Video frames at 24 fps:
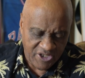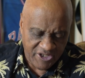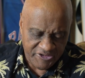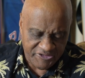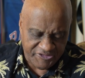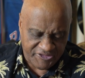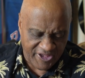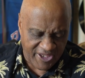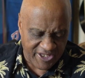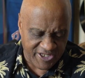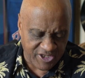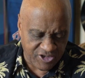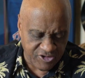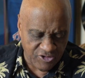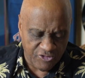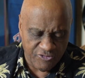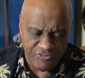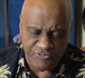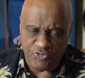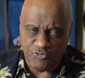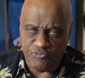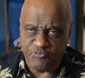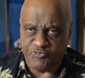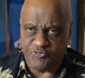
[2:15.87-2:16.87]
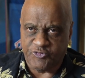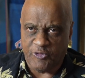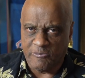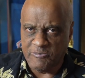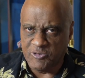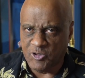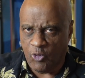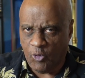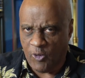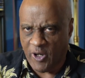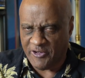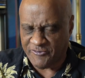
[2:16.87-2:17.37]
Think of
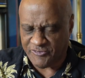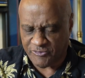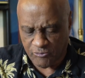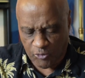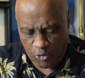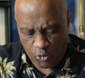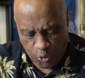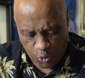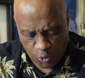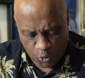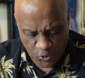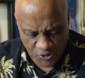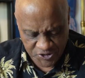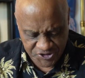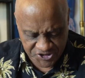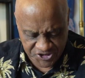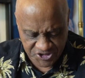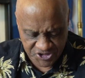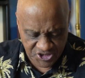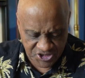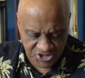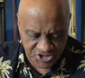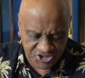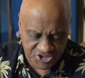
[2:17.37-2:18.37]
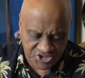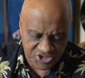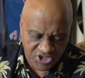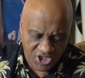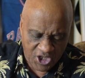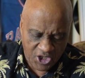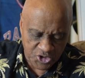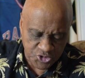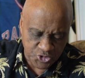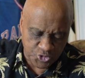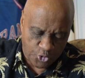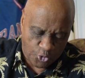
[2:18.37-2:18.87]
going from horses
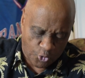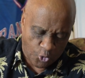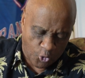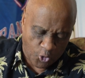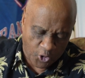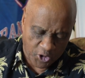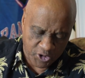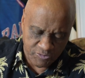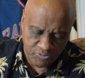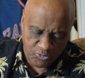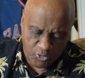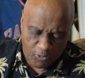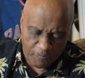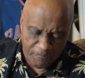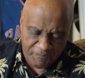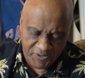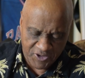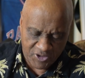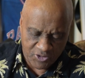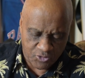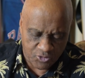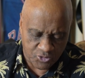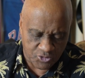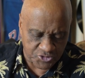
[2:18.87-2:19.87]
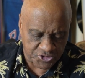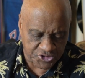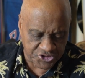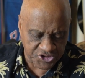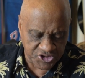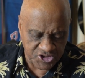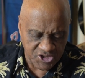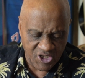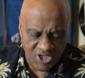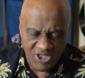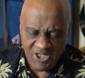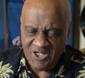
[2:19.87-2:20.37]
to automobiles.